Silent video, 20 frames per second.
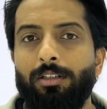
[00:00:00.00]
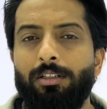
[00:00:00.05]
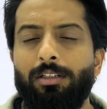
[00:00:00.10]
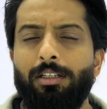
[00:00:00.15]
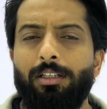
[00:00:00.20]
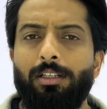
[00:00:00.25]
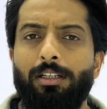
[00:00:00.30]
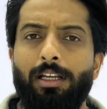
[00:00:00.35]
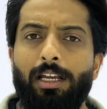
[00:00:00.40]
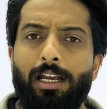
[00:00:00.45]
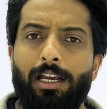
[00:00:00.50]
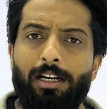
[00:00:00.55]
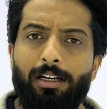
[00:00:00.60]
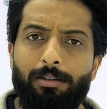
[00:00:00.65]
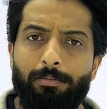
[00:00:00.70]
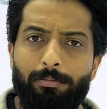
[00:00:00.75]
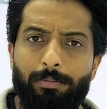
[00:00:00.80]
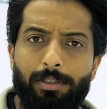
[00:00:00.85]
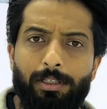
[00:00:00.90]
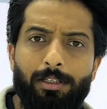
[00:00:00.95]
the
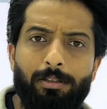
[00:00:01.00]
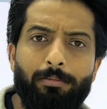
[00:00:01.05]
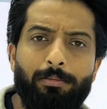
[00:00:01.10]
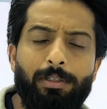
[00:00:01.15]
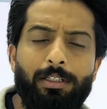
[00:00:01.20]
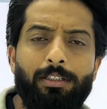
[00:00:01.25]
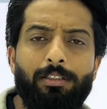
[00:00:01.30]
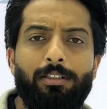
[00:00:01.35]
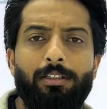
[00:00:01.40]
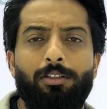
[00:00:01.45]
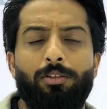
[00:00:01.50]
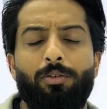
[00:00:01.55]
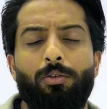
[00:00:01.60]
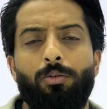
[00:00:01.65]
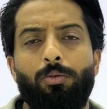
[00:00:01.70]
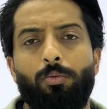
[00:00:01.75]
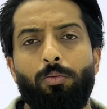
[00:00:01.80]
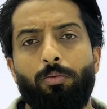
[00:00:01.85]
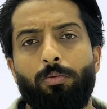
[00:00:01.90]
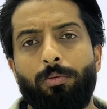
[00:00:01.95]
Airbnbs did
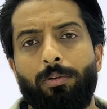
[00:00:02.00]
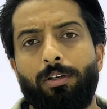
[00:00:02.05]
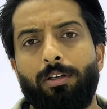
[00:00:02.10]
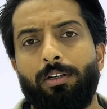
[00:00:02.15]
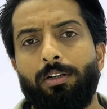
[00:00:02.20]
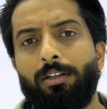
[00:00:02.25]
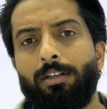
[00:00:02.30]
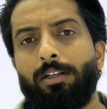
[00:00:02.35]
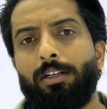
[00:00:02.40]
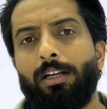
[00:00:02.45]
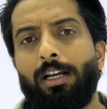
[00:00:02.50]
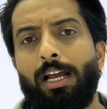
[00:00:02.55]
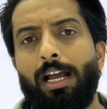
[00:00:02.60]
not work